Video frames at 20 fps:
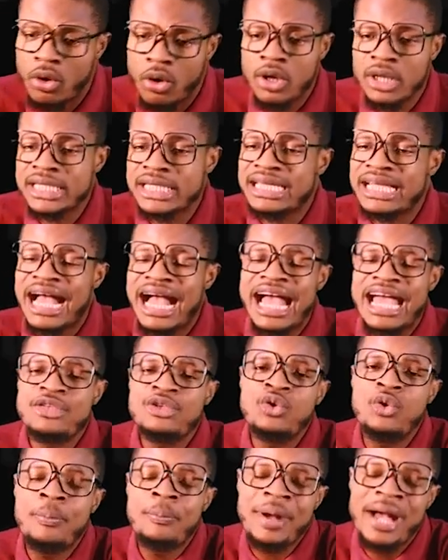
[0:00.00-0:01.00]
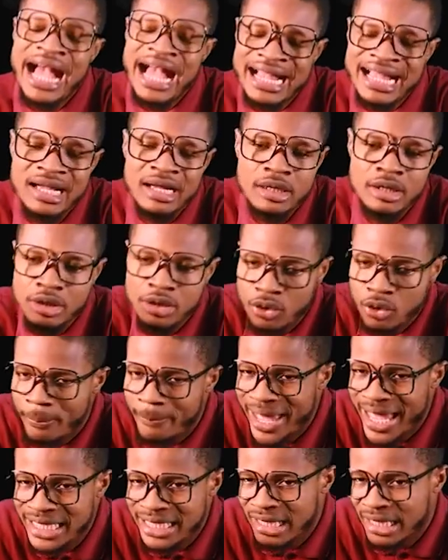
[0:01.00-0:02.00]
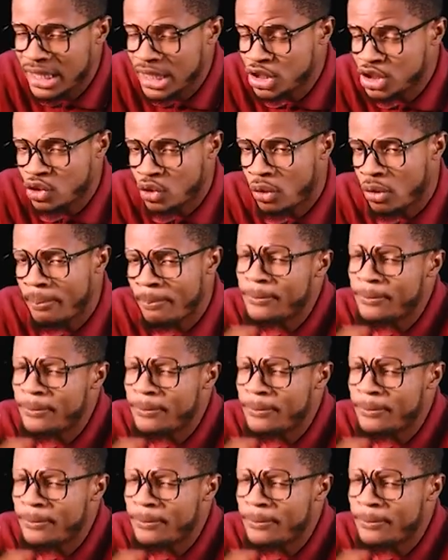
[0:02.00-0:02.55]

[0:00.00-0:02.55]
or the IUPAC nomenclature.